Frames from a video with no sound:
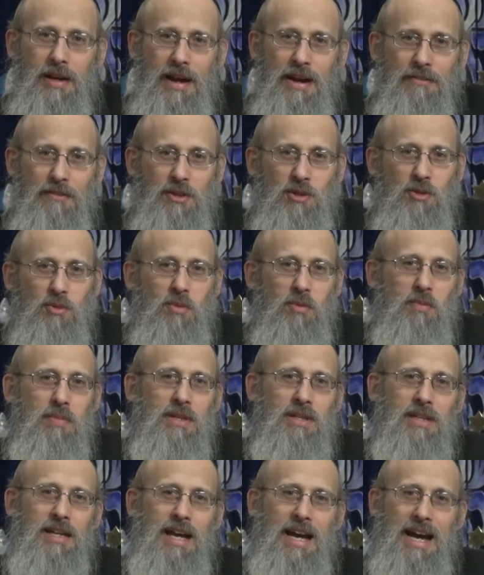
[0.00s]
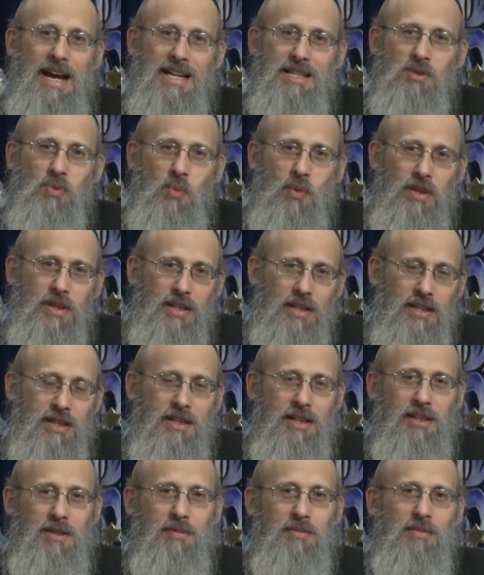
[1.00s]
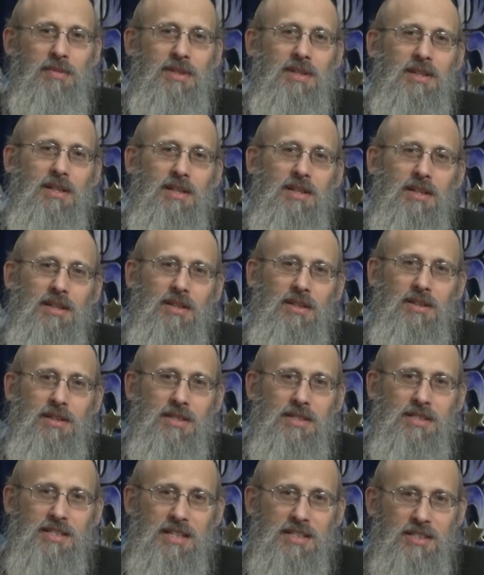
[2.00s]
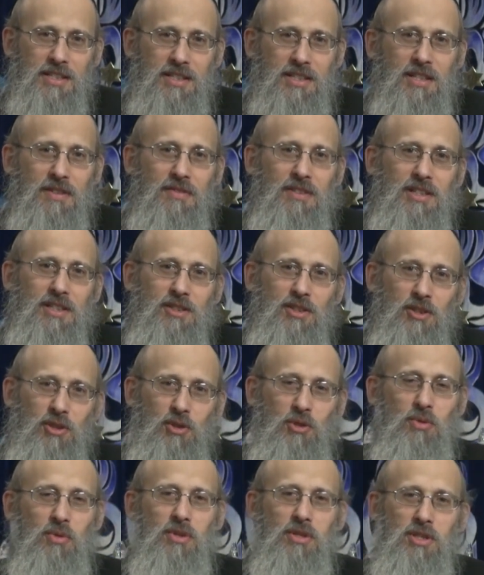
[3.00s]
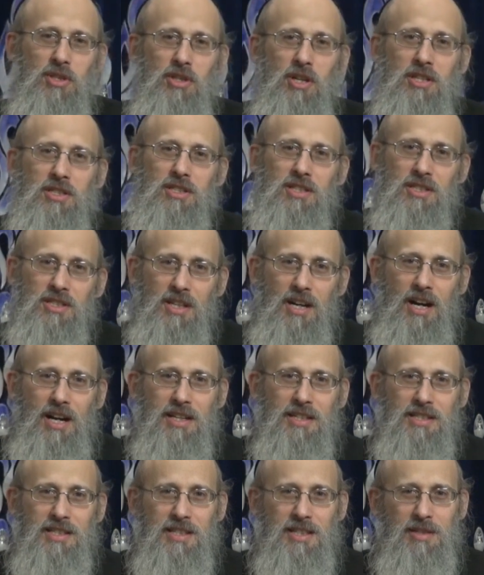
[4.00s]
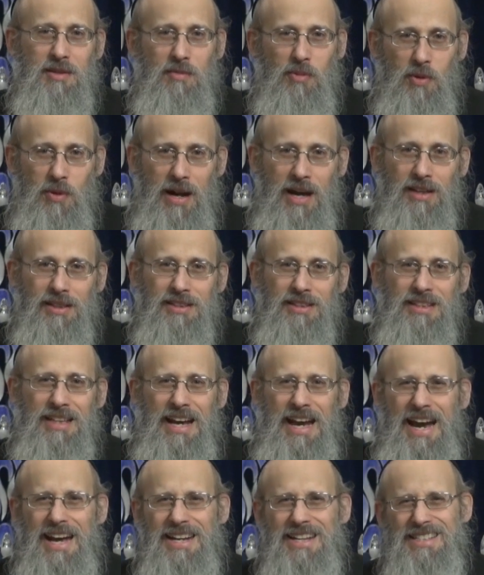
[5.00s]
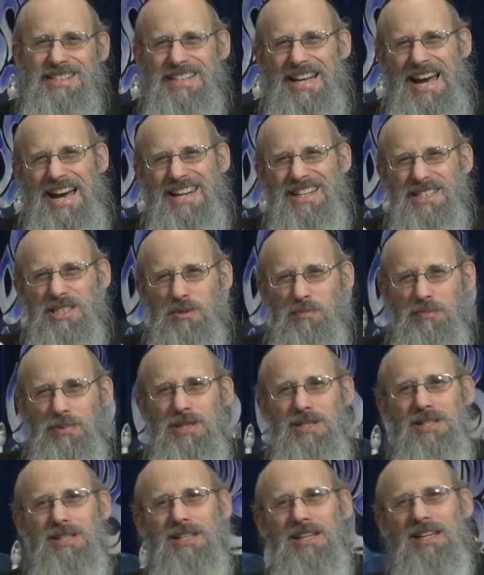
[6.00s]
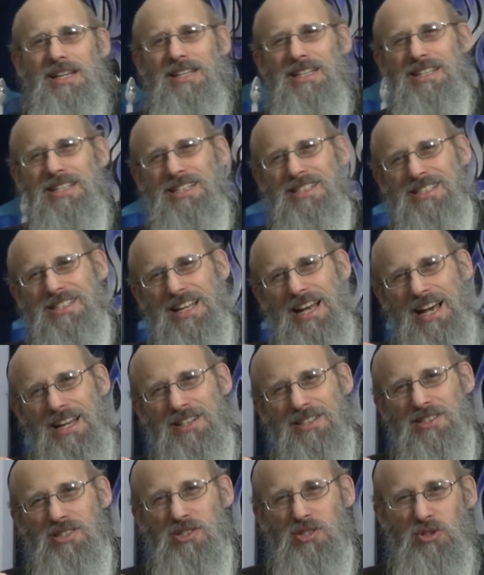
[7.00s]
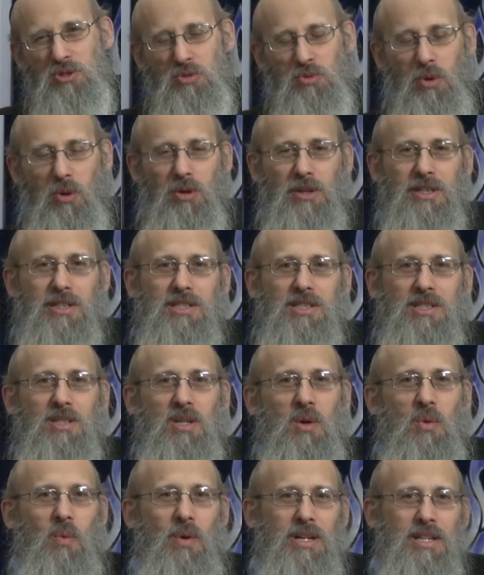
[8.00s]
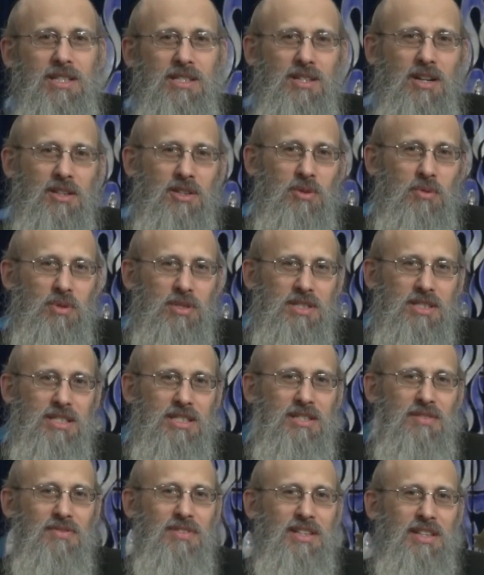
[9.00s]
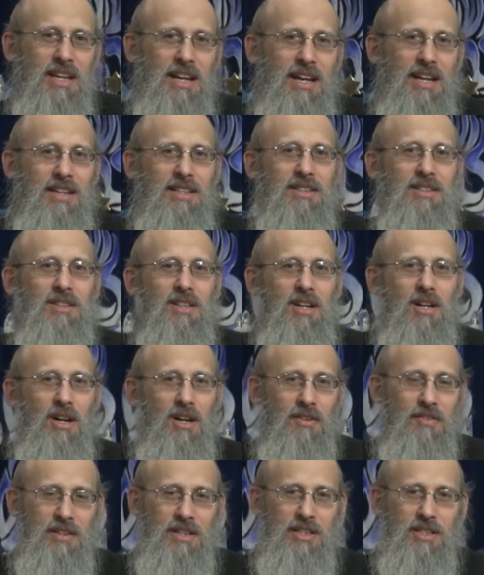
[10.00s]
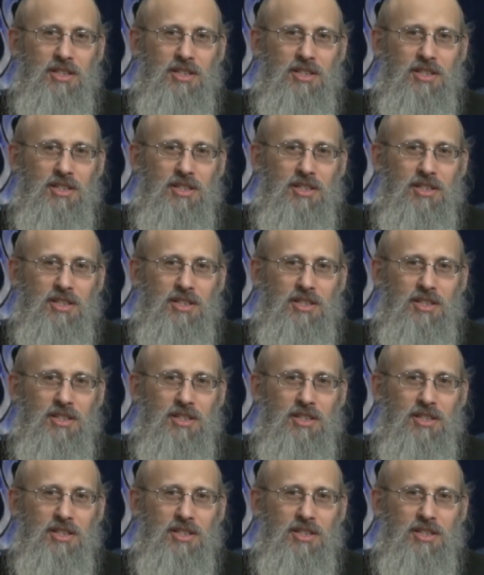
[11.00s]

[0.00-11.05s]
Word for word: every human being has within him the sensitivity to truth, justice, honesty, and morality, and it's at its peak, it's at its strongest when he's on the receiving end of an